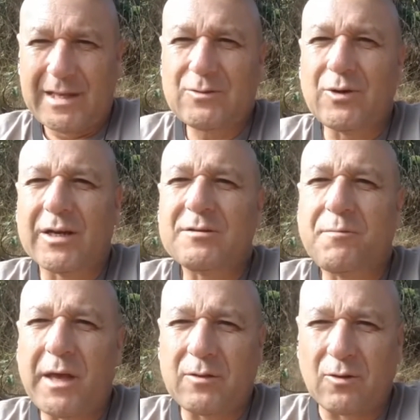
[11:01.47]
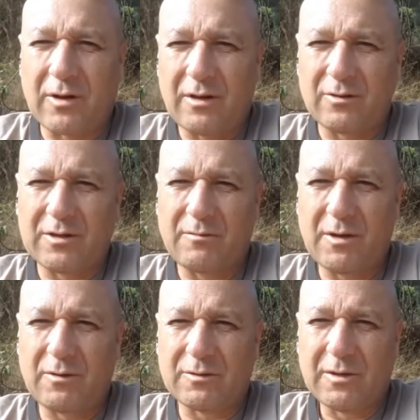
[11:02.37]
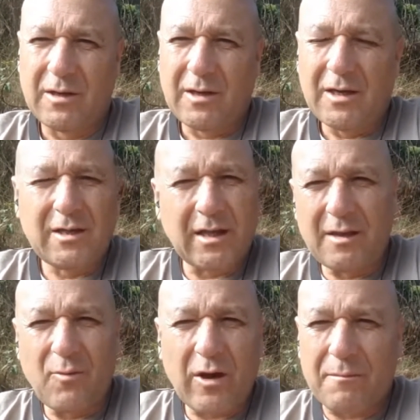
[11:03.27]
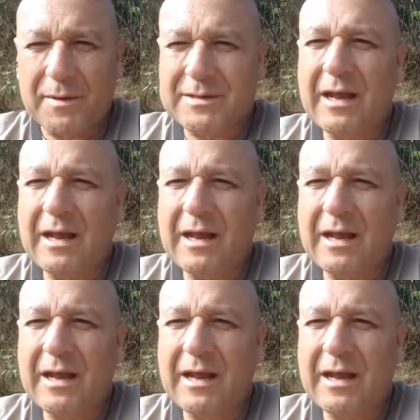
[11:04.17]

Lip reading: to bother. That's respect, my friend.